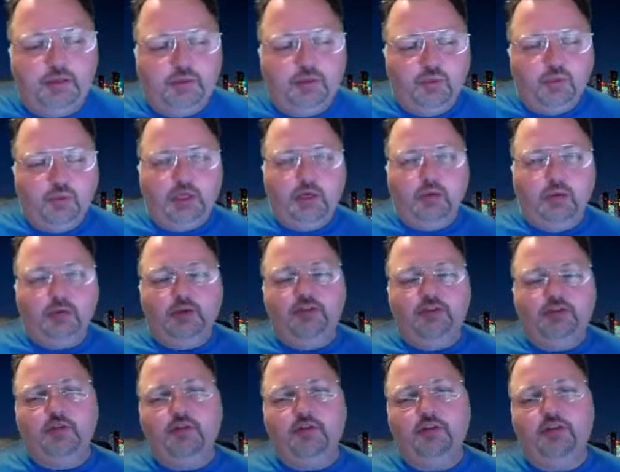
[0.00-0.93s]
wheel,
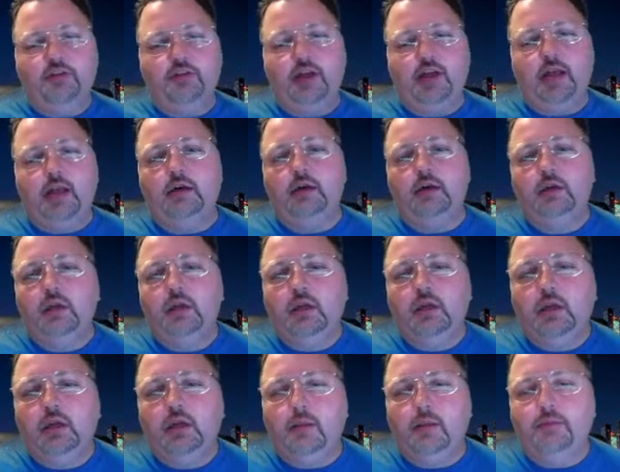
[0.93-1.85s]
whichever channel
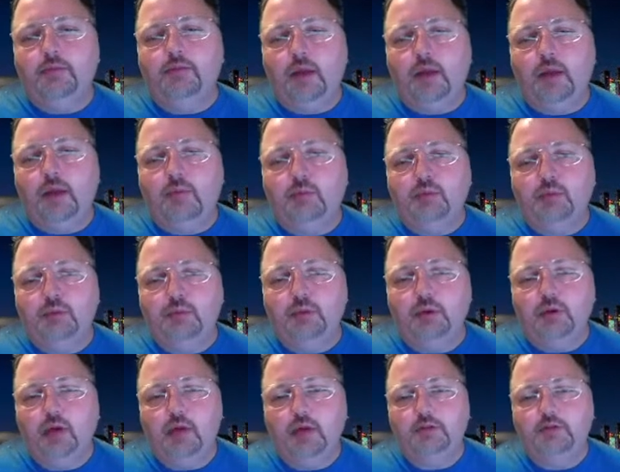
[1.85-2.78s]
comes up, we
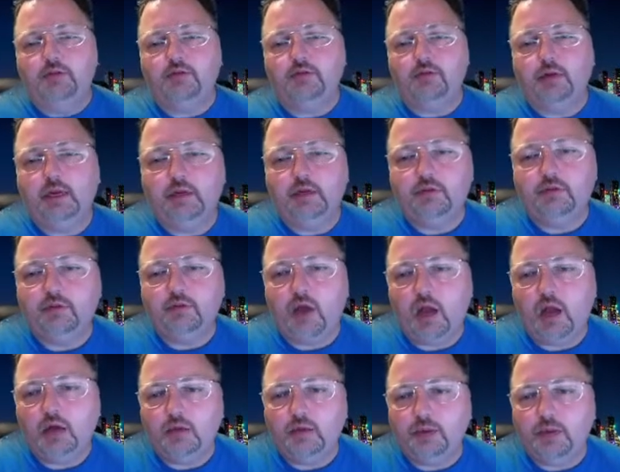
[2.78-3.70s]
put on the screen and
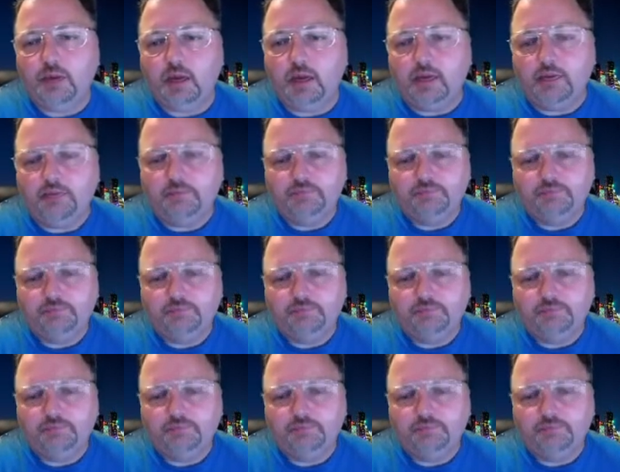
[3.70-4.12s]
talk about it.